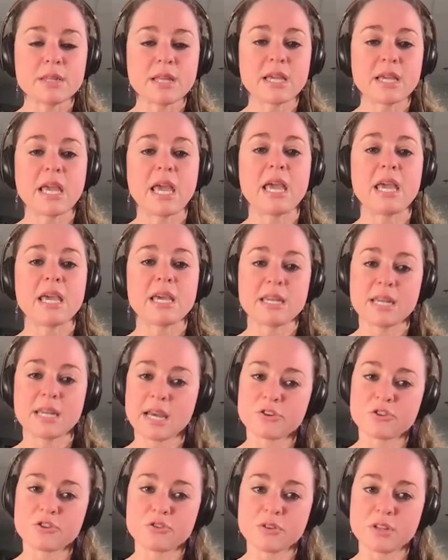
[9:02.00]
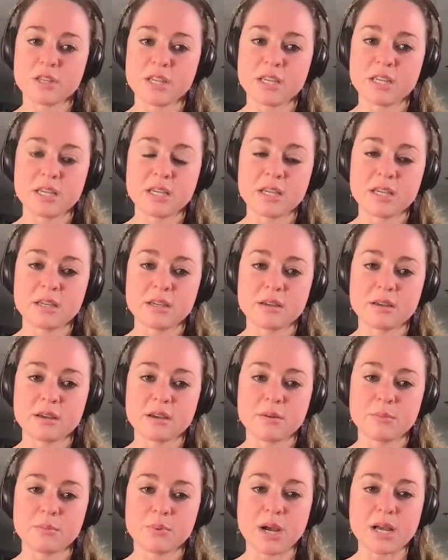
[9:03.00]
they can actually
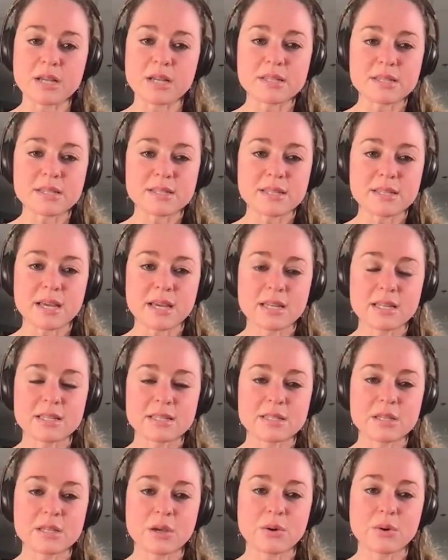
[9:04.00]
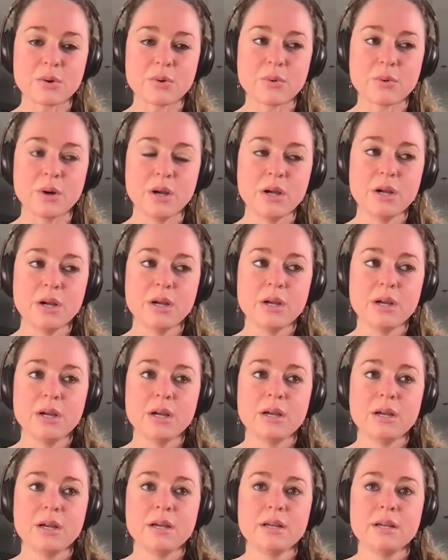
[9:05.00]
process that. So
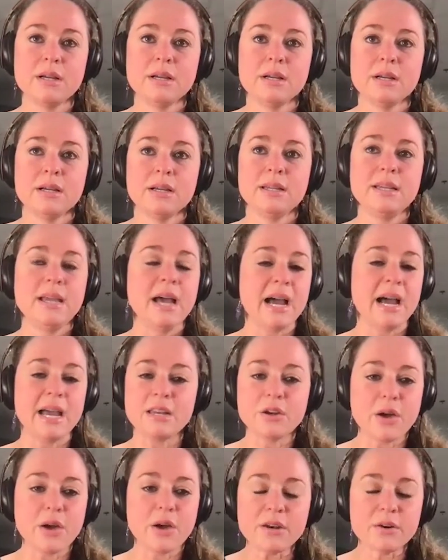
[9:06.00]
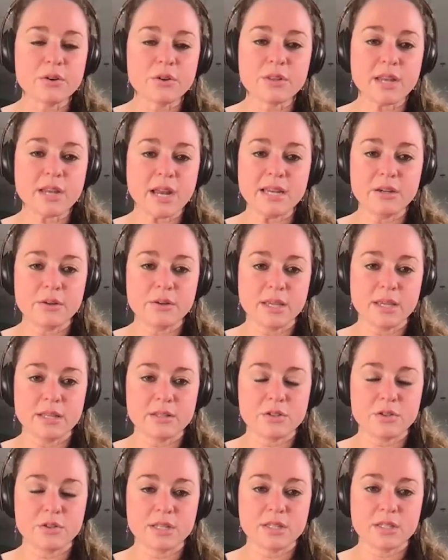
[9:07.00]
yeah, I don't know that I know the
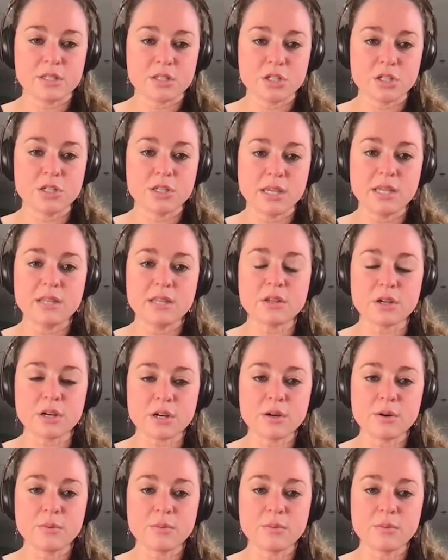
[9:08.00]
answer to this either,